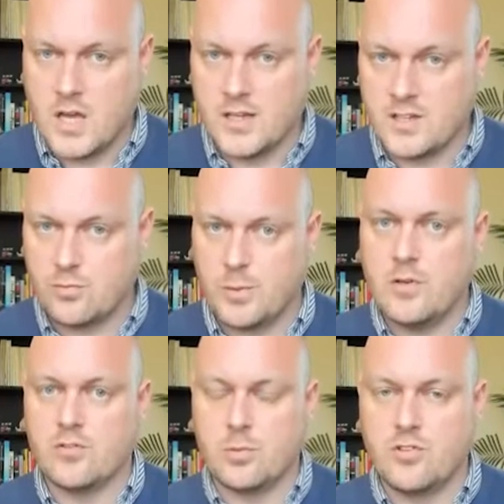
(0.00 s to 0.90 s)
an
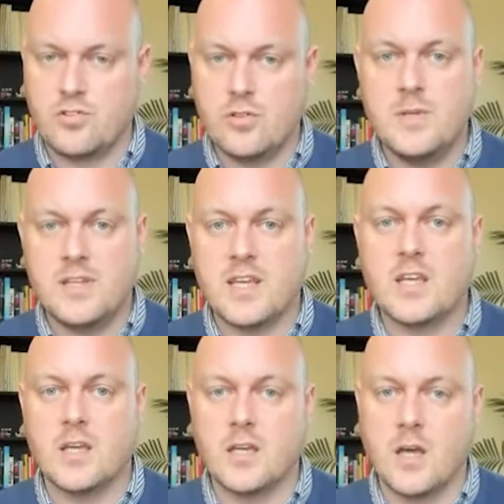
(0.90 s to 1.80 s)
experience, we should be
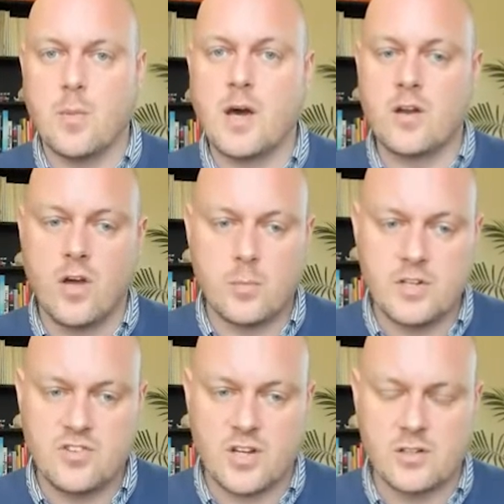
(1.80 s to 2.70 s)
thinking about an
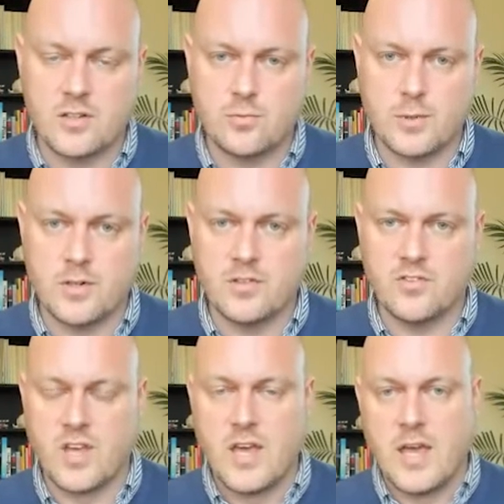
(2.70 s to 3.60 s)
omni-channel
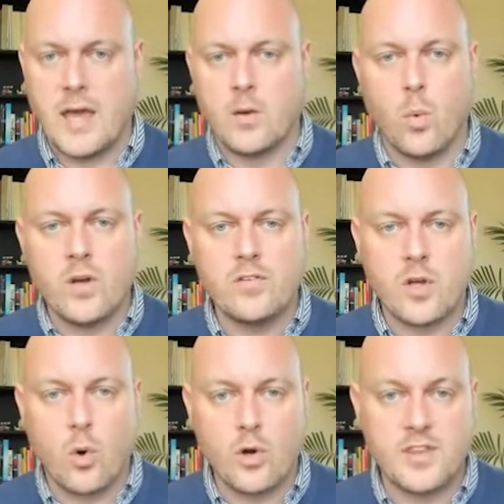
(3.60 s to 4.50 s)
experience. And one of
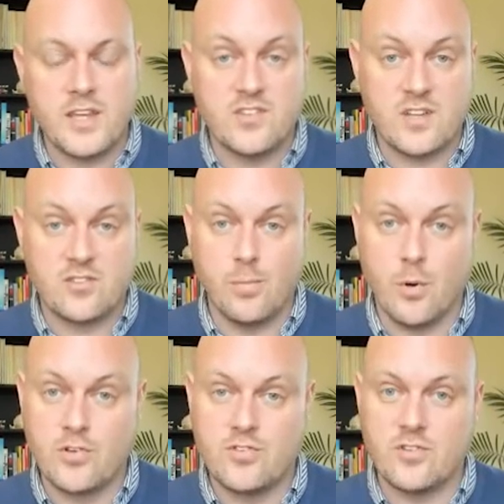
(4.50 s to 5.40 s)
the core things that
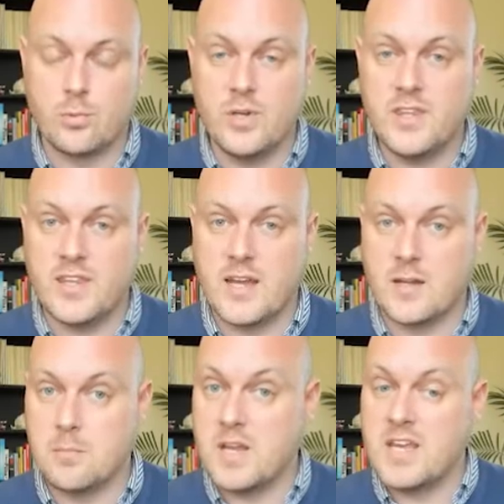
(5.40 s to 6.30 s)
supports us with
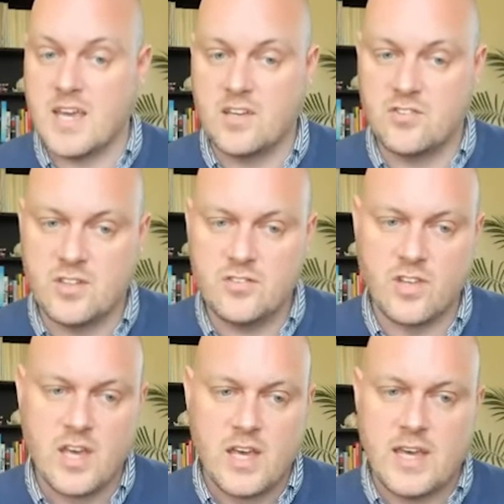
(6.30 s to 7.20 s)
that in many
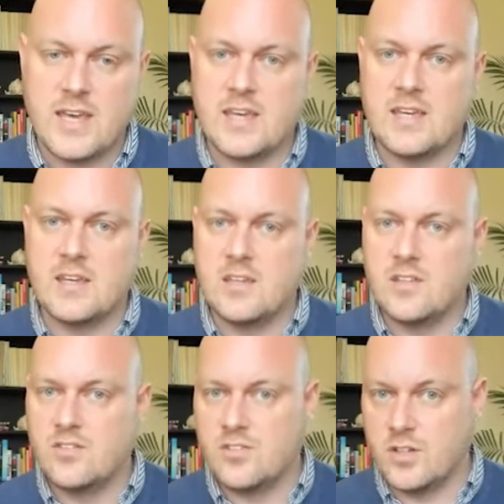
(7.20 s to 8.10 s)
cases
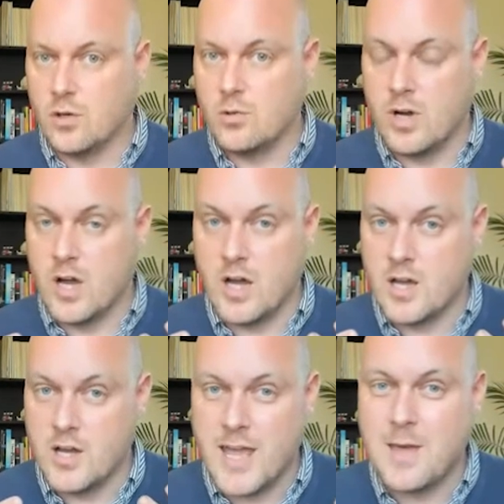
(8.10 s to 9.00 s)
is,
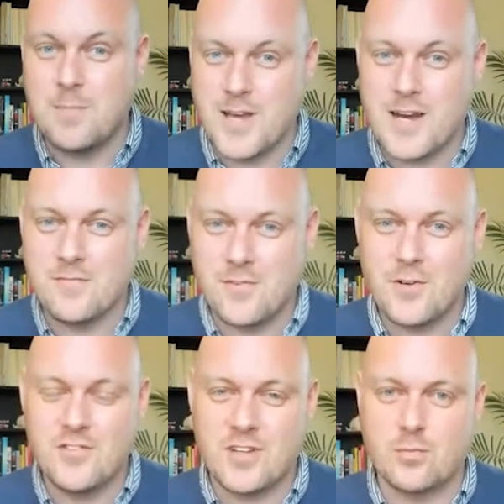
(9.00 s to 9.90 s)
an API
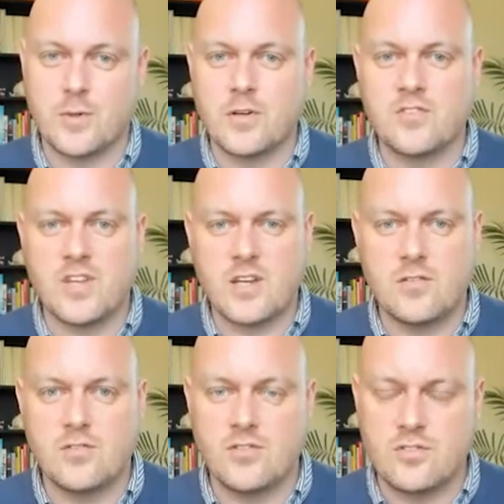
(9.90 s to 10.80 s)
first experience that
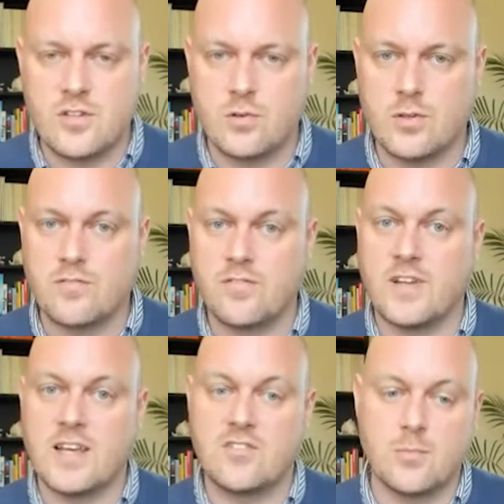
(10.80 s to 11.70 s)
gives us, the
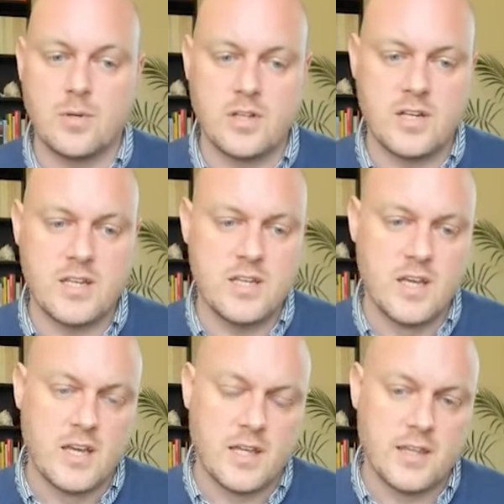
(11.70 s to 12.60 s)

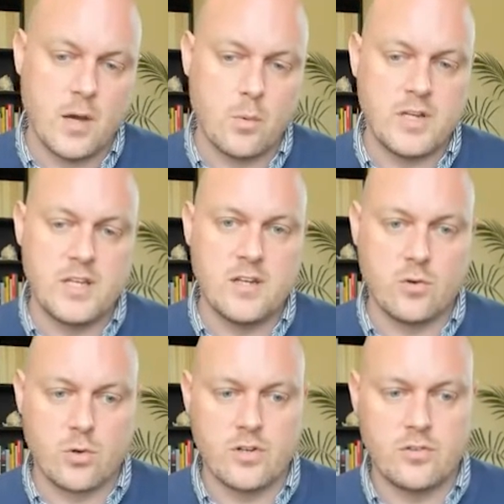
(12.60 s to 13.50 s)
flexibility that we need
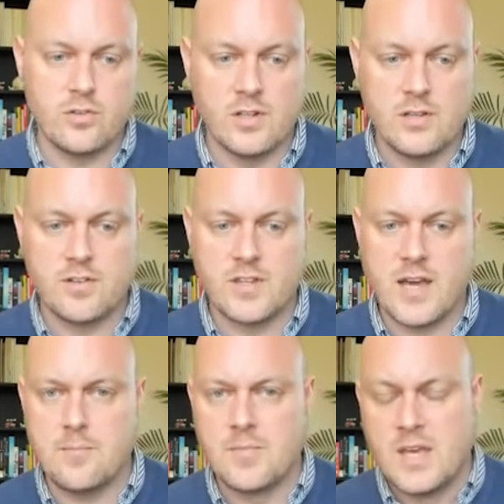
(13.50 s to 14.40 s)
in order to deliver
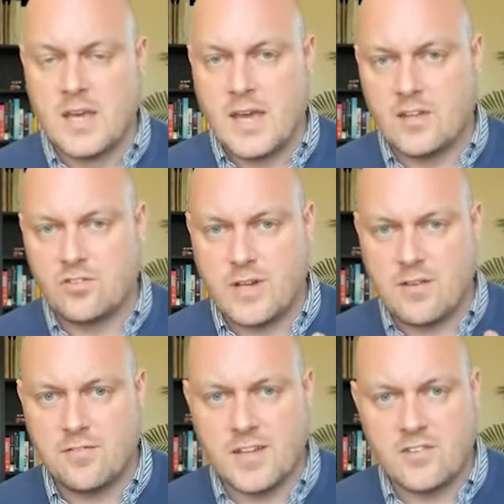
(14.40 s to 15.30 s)
that. And so
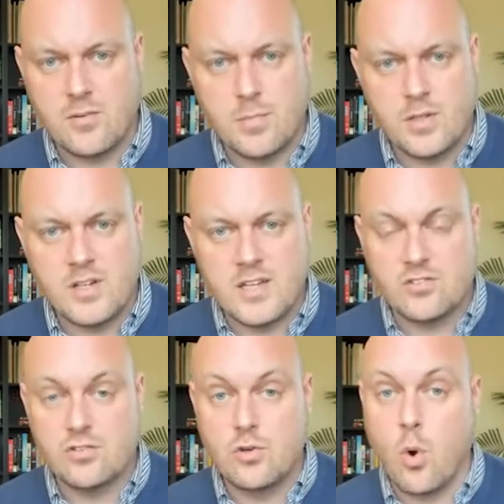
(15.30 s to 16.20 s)
that flexibility
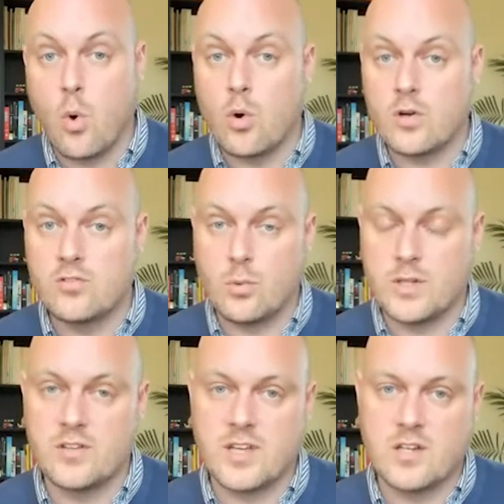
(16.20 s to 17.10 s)
is core to
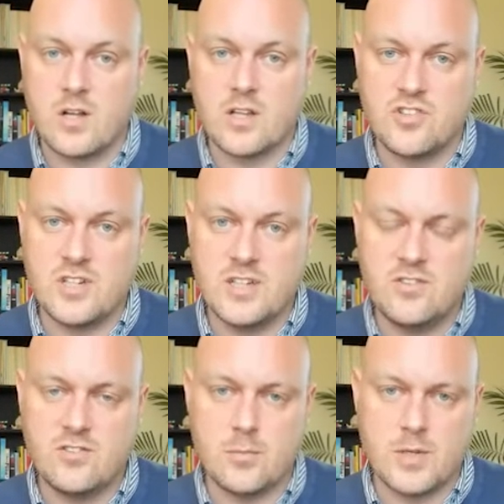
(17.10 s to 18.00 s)
what the technology
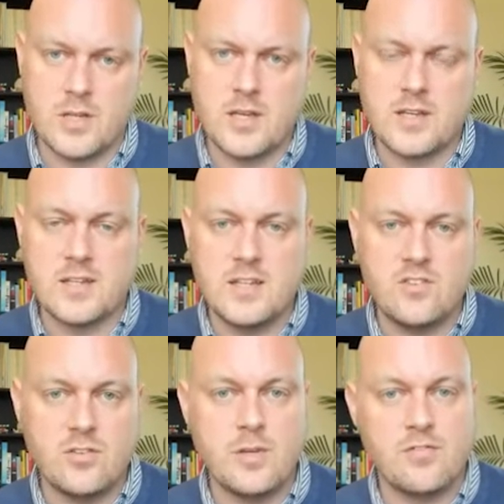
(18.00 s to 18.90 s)
needs to be. It
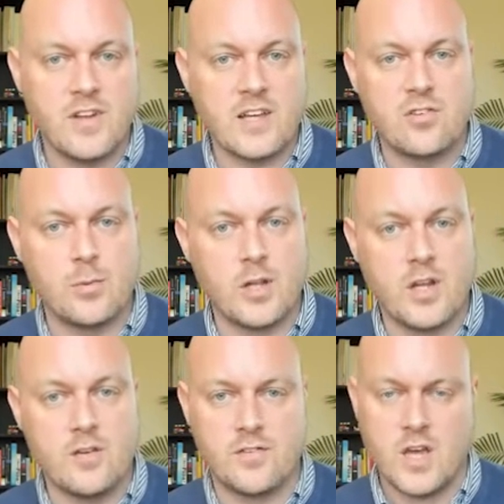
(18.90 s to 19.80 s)
needs to be flexible
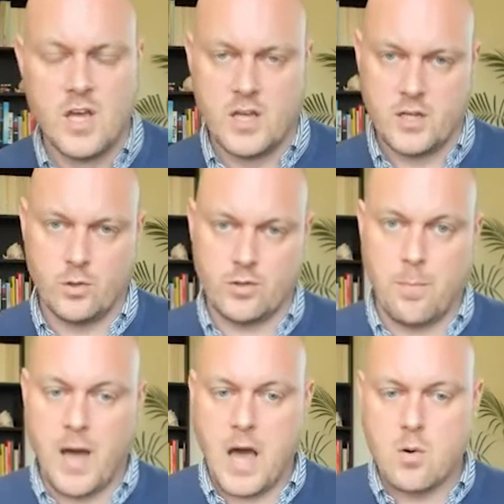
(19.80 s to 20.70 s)
enough,
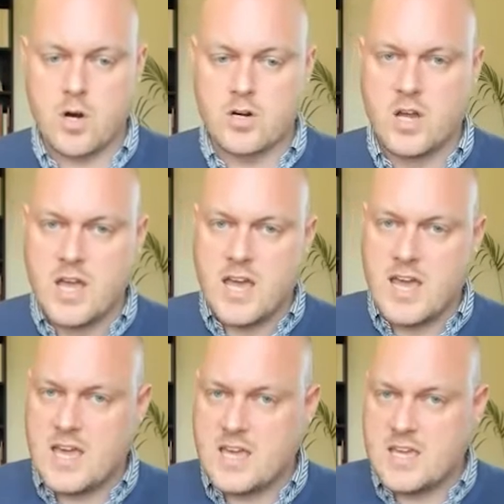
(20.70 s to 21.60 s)
to power
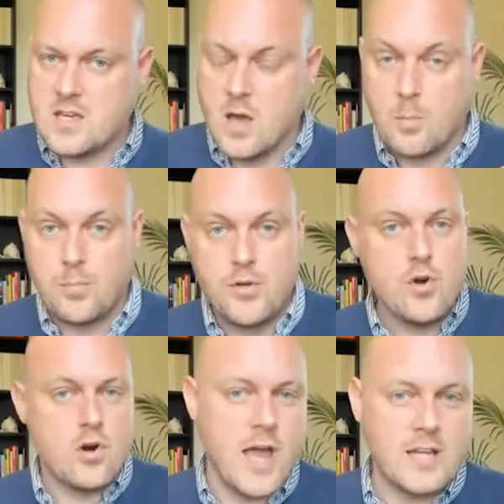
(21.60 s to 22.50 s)
a
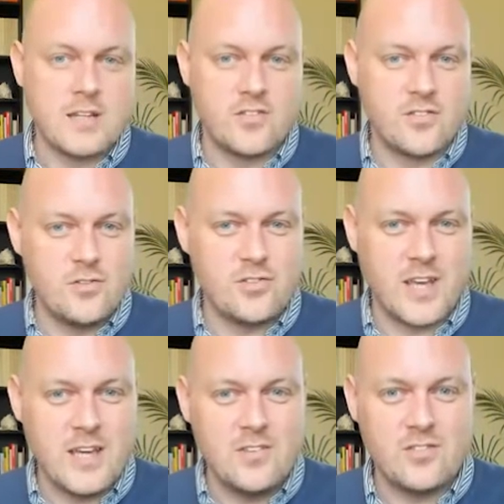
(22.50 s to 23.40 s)
pure headless use
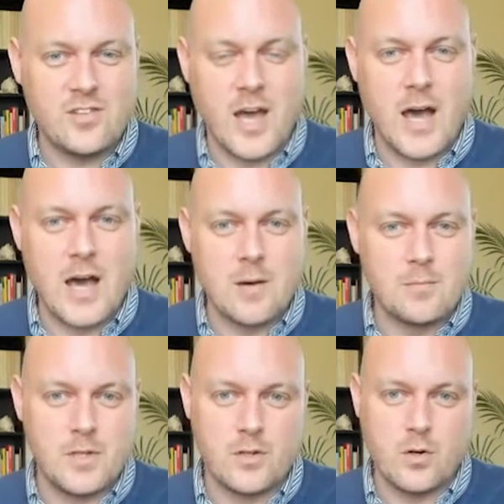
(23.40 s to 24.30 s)
case,
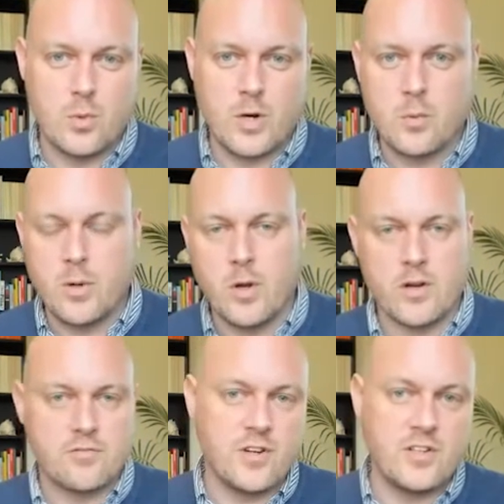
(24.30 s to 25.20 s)
where we
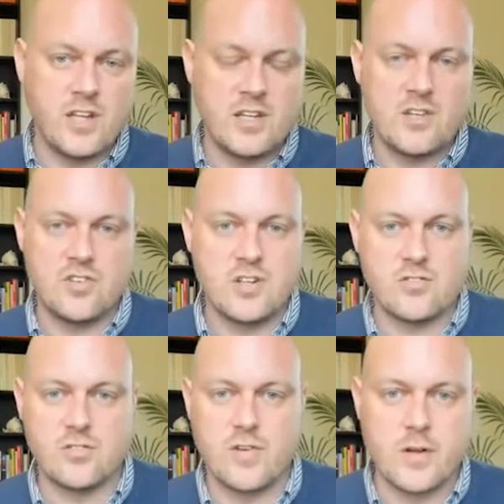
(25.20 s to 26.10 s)
want our front-end
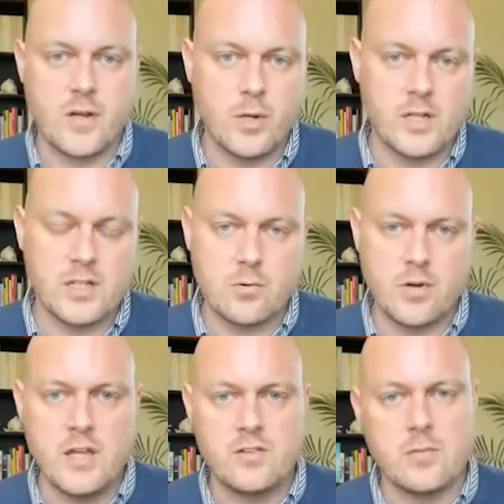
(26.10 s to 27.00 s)
engineers to very quickly
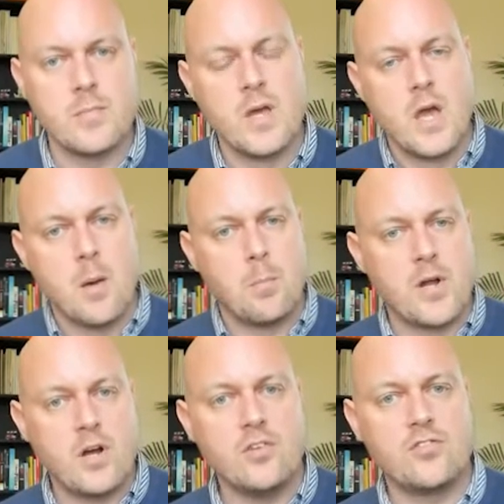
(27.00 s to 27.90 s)
create them,
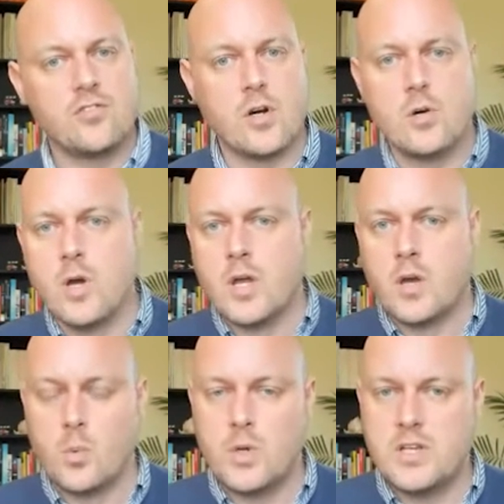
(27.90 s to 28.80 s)
but also
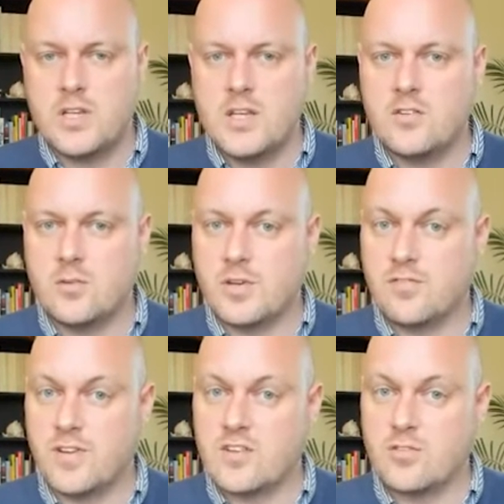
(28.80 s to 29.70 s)
we need it to be
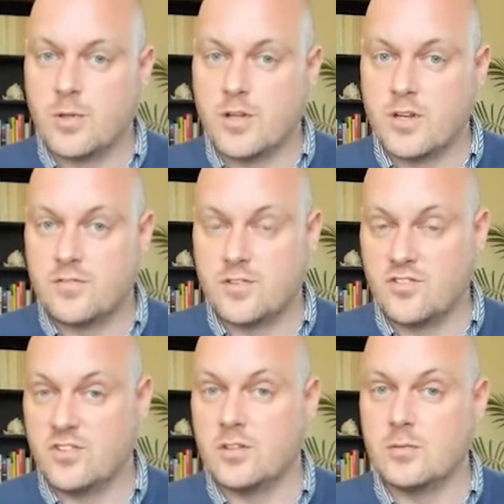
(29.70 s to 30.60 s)
flexible enough to
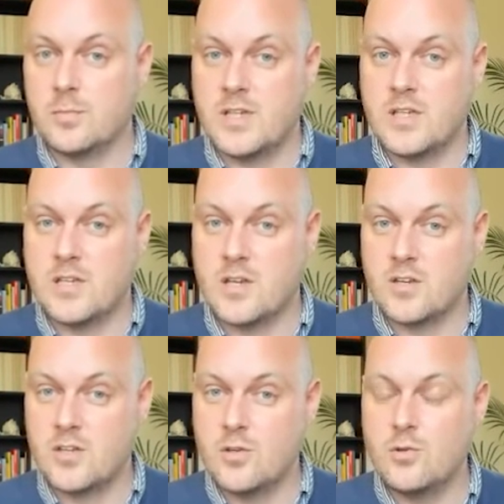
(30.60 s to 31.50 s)
still be
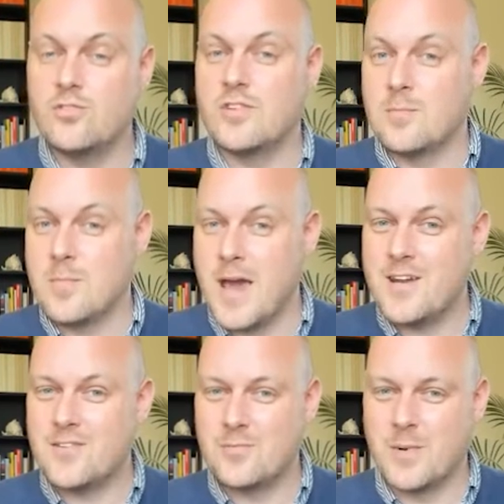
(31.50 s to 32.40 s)
used and
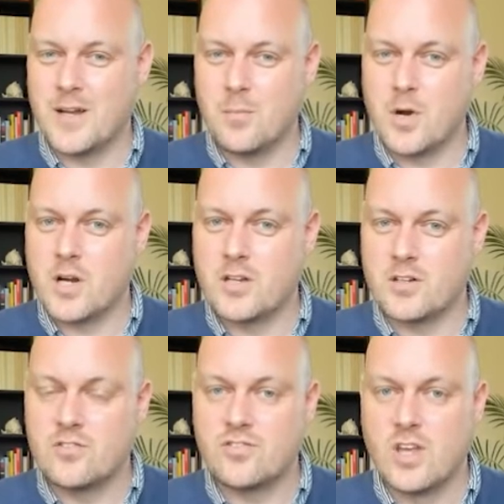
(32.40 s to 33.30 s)
managed by the
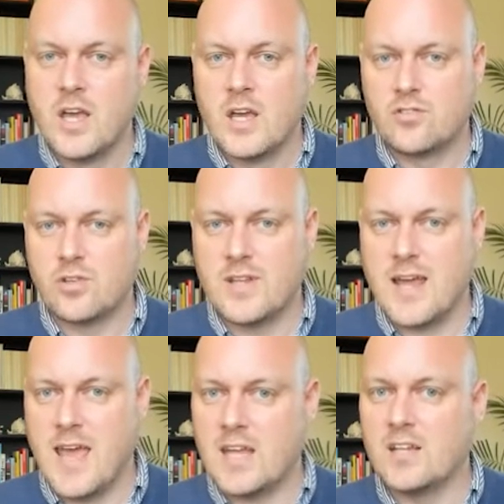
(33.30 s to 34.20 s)
marketers, so
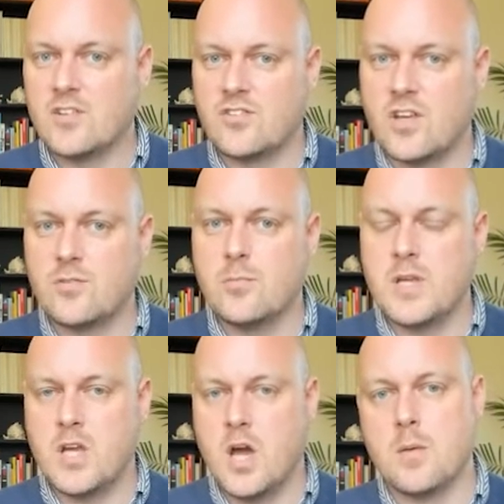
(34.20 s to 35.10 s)
that headless doesn't
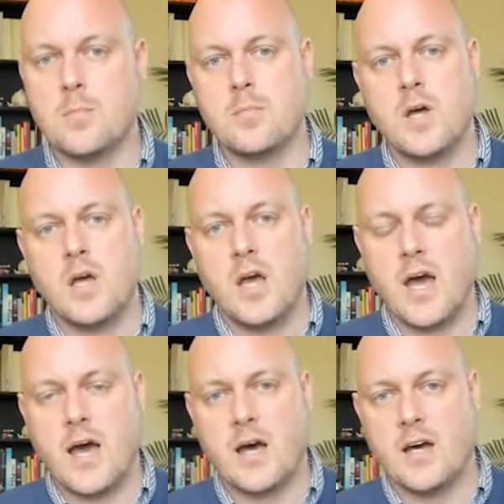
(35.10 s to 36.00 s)
become
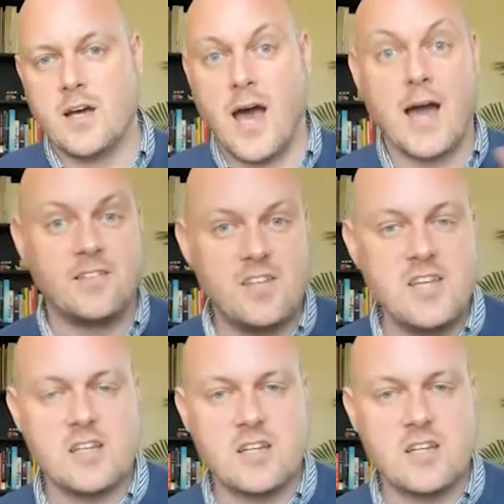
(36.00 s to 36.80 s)
IT